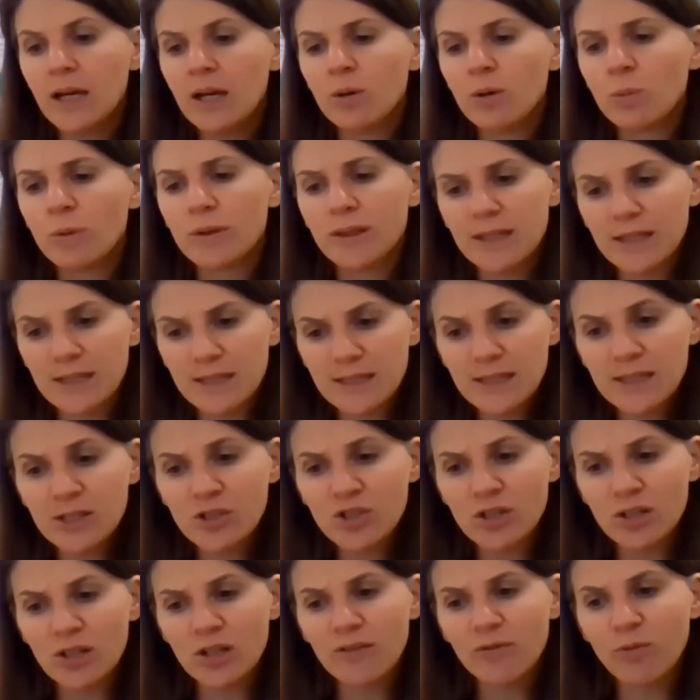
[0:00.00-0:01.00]
with the
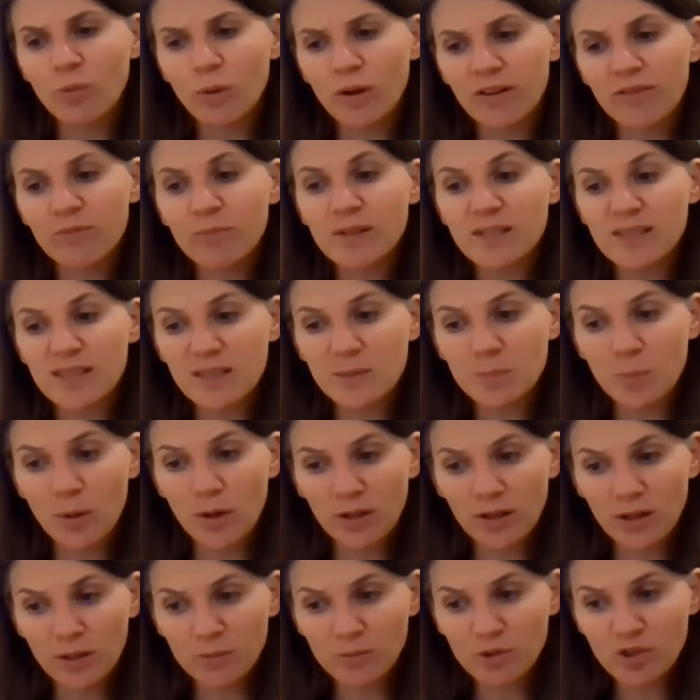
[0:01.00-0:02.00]
addition of one of Mrs.
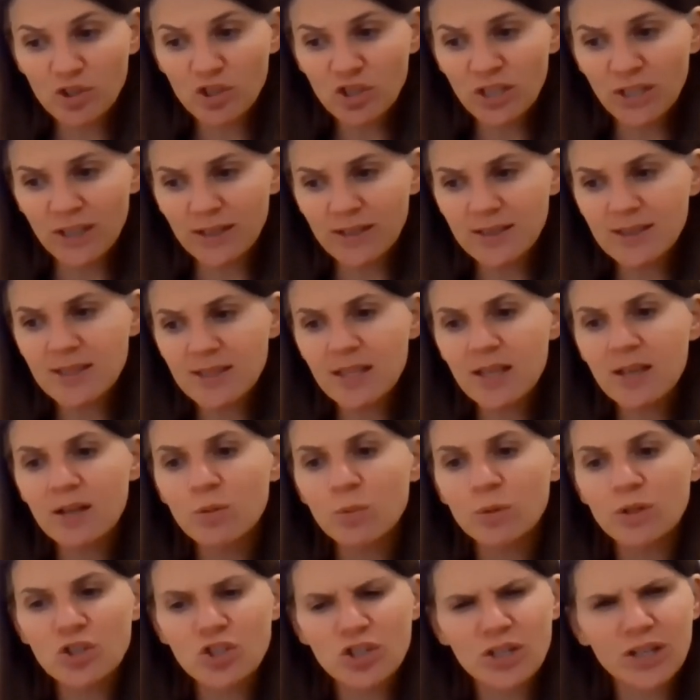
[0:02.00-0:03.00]
Buncombe's sheets,
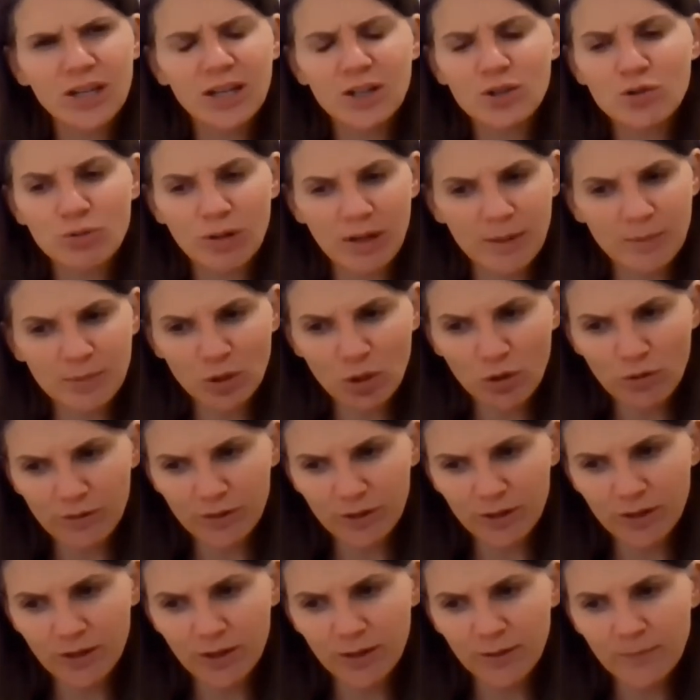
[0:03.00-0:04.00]
which she had draped over
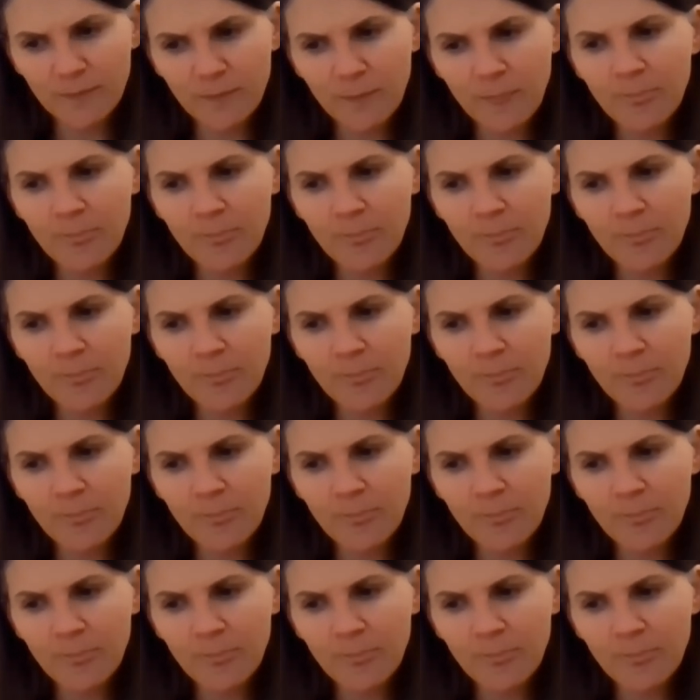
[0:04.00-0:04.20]
her.